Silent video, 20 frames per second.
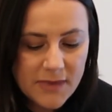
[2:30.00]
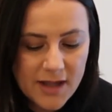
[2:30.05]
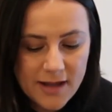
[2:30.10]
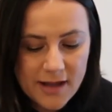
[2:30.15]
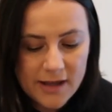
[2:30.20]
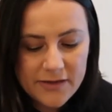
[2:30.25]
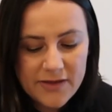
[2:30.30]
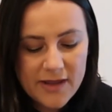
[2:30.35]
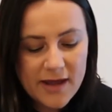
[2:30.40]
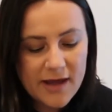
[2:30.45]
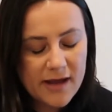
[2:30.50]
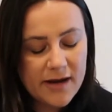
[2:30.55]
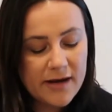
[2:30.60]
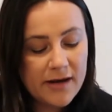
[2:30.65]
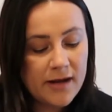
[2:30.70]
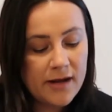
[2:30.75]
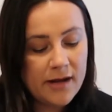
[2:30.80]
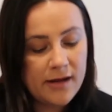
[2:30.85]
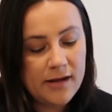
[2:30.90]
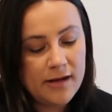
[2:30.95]
And
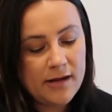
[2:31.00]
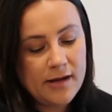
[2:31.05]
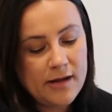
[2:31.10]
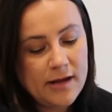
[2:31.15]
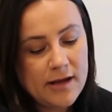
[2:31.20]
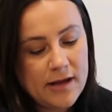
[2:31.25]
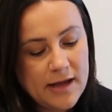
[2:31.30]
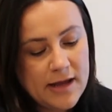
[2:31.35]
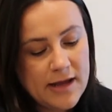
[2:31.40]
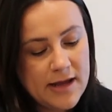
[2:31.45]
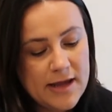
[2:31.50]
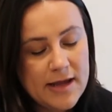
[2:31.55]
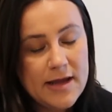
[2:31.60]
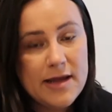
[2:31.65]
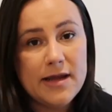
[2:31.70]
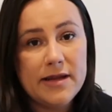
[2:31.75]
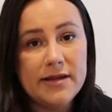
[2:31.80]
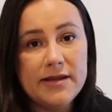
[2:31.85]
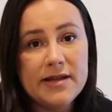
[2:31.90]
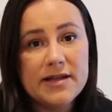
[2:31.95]
then
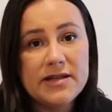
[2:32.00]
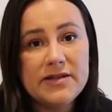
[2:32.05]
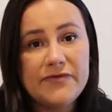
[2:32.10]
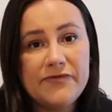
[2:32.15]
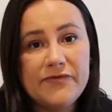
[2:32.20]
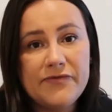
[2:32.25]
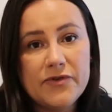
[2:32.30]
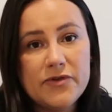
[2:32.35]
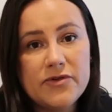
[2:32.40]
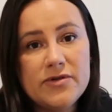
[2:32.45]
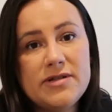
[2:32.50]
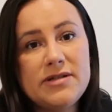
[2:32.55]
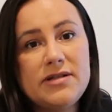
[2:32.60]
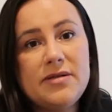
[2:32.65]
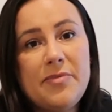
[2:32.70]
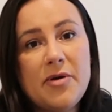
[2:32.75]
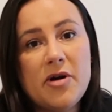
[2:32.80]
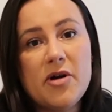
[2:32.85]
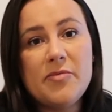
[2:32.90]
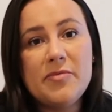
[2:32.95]
in this first
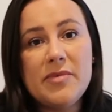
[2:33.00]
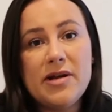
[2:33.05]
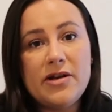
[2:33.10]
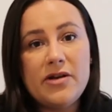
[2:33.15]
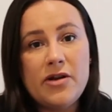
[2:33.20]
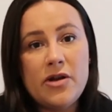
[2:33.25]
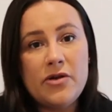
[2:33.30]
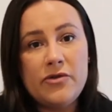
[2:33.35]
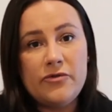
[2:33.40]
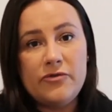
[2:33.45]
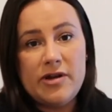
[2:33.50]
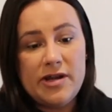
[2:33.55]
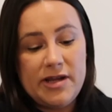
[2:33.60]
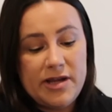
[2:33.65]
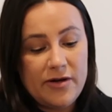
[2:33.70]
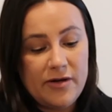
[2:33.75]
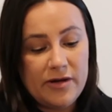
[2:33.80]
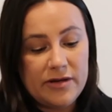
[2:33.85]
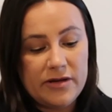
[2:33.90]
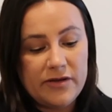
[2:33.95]
department right
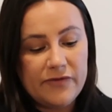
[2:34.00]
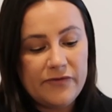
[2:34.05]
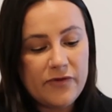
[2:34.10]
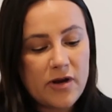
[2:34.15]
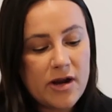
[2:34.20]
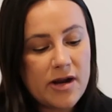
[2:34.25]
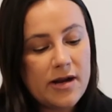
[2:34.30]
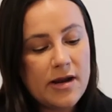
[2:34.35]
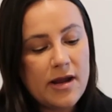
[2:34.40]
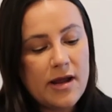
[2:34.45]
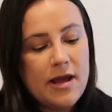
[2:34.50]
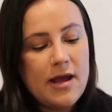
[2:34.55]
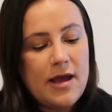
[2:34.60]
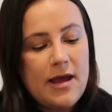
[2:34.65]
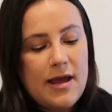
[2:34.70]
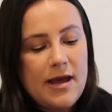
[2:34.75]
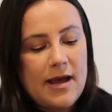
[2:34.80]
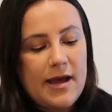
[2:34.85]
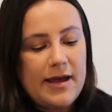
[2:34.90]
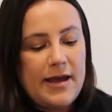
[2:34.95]
here at the front,
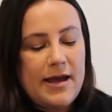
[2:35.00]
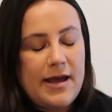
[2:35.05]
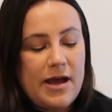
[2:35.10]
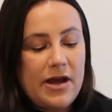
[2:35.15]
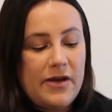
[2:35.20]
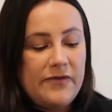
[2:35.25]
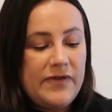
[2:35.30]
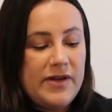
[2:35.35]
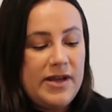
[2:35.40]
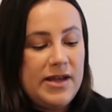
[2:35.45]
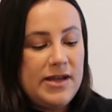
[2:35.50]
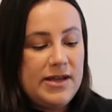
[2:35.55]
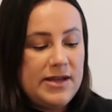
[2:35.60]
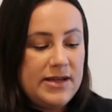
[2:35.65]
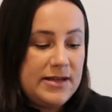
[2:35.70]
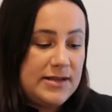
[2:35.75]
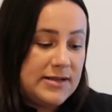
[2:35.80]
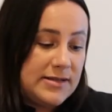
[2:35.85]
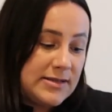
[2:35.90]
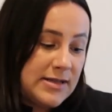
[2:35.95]
I have
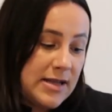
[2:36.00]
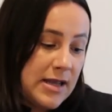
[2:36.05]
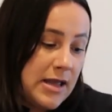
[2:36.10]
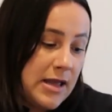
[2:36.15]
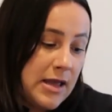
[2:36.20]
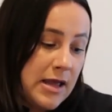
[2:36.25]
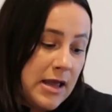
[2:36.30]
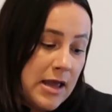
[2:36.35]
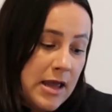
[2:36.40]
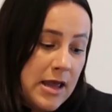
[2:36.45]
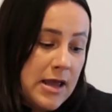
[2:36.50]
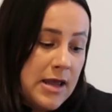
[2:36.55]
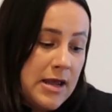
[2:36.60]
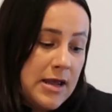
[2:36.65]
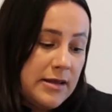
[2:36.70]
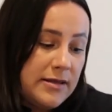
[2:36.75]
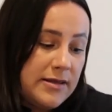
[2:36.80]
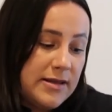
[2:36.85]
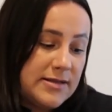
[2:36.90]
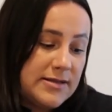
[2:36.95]
his,
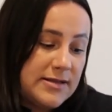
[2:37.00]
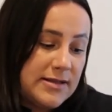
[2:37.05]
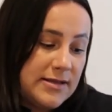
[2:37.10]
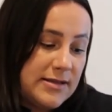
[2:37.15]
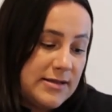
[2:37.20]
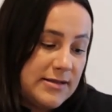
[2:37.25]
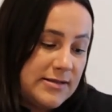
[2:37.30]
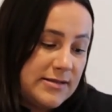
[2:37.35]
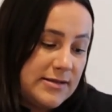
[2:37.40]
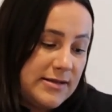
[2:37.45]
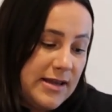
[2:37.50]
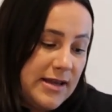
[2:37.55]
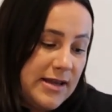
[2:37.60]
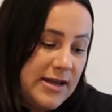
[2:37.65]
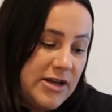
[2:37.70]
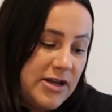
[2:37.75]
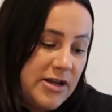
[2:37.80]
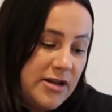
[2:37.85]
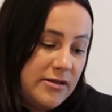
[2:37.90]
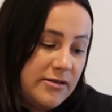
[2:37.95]
this is
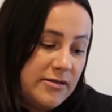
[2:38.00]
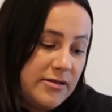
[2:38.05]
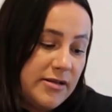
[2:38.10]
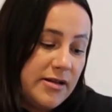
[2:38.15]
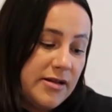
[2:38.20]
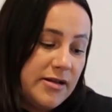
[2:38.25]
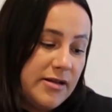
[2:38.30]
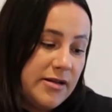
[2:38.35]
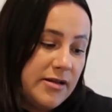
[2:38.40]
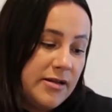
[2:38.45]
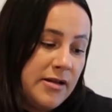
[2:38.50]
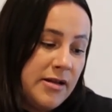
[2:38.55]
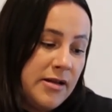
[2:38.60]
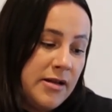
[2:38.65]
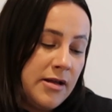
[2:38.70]
the, the